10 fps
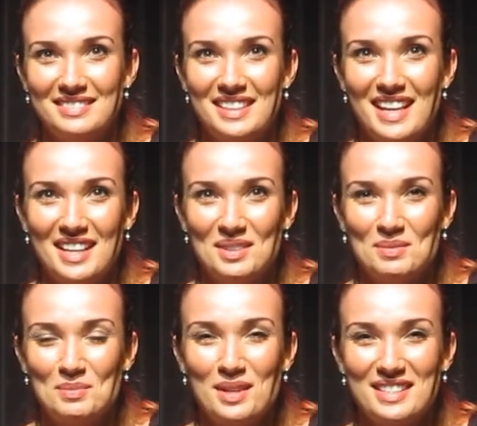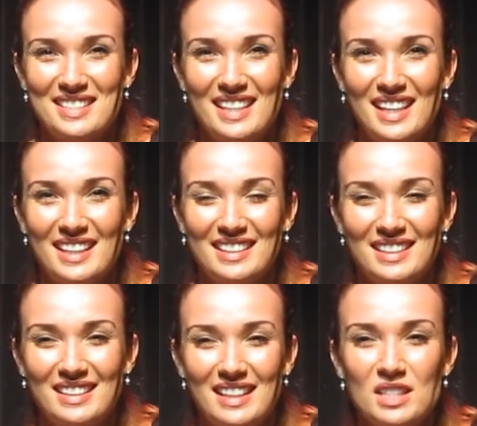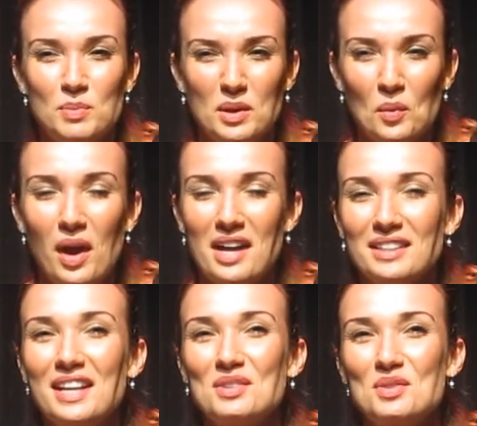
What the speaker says: Yeah, but it's been a while now.